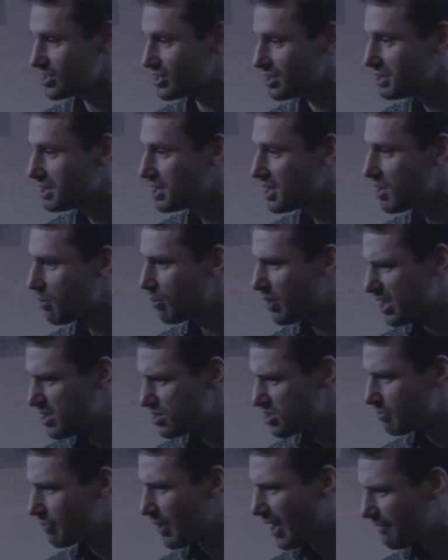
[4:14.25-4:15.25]
And we
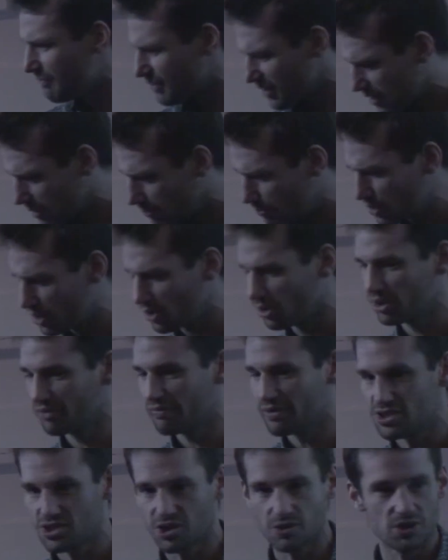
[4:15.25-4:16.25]
end up having a
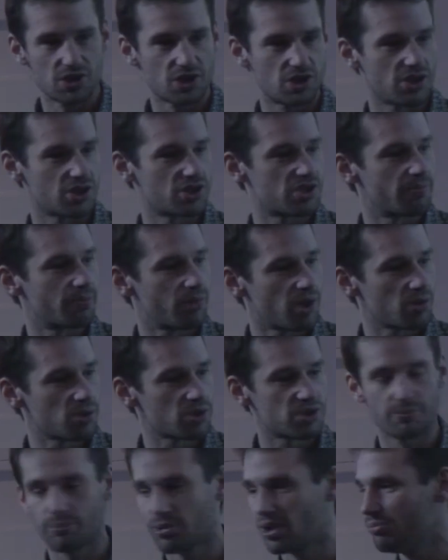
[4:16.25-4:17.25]
purely reductionist
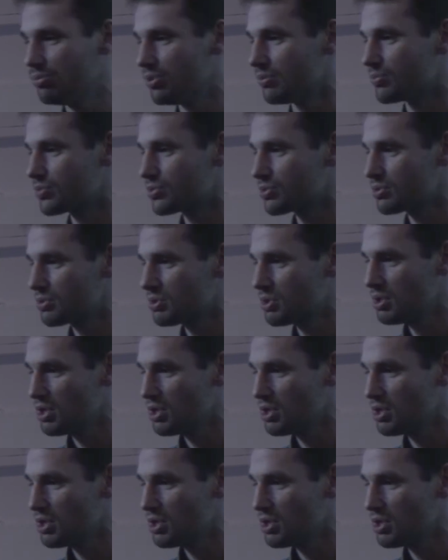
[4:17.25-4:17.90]
approach to problems.